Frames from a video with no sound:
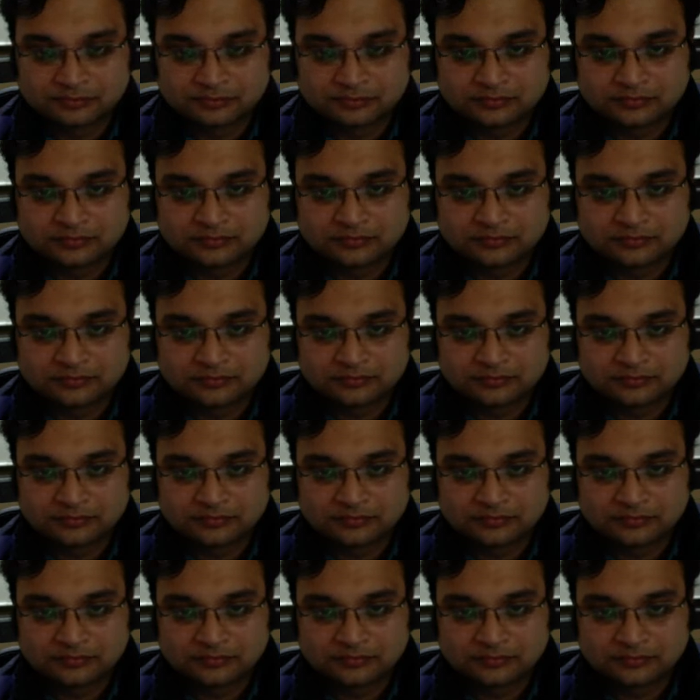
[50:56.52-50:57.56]

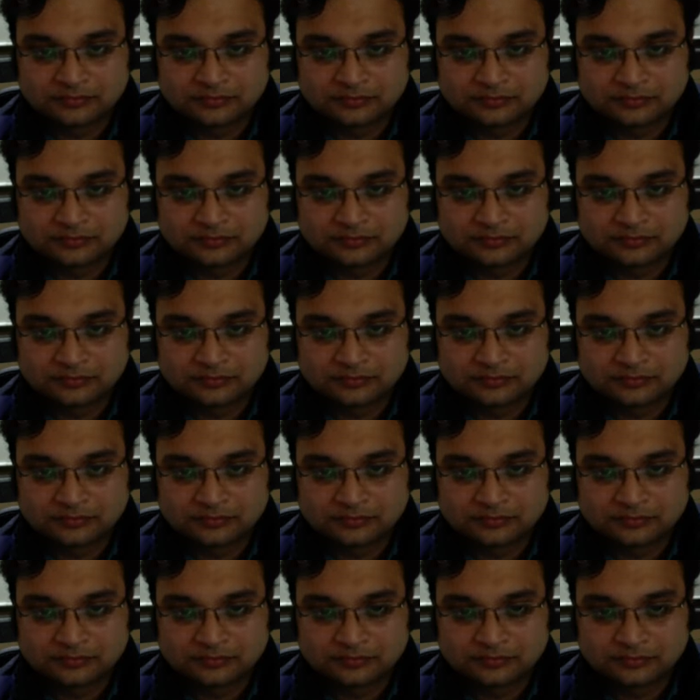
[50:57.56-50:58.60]

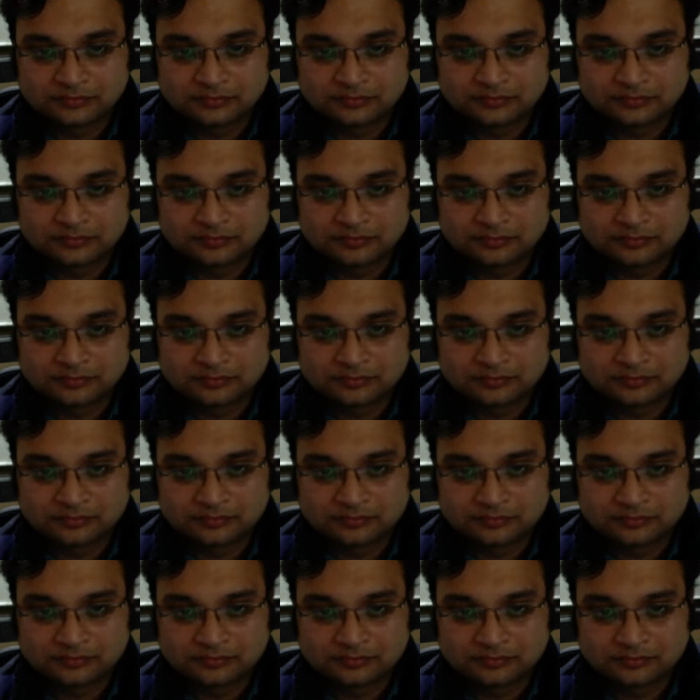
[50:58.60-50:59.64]

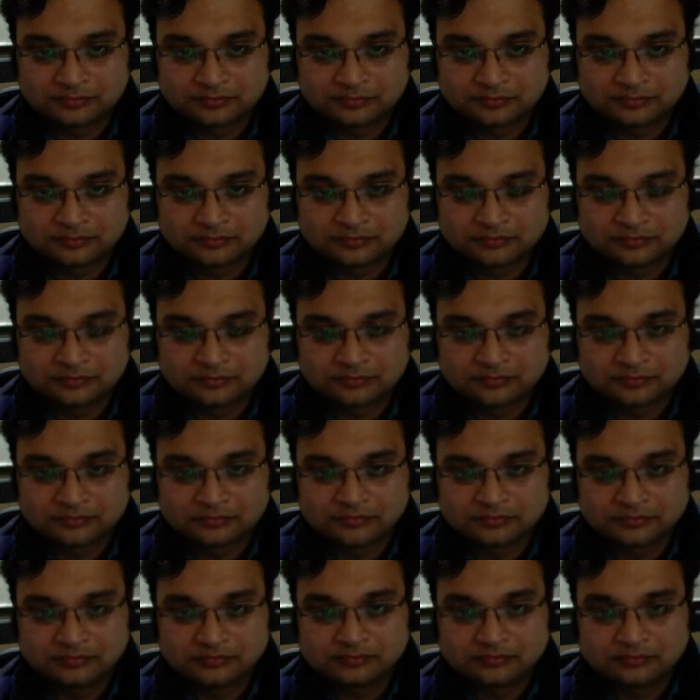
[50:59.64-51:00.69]

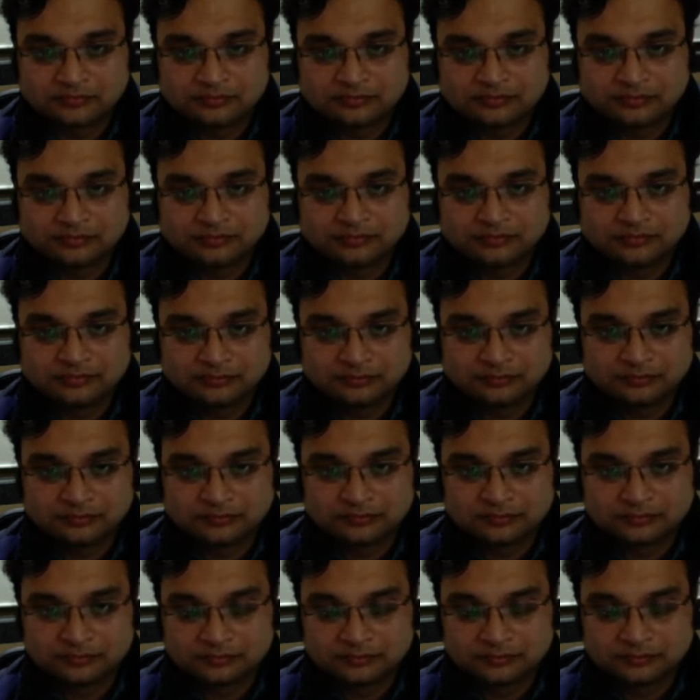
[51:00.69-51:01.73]
No words are spoken by the person on screen.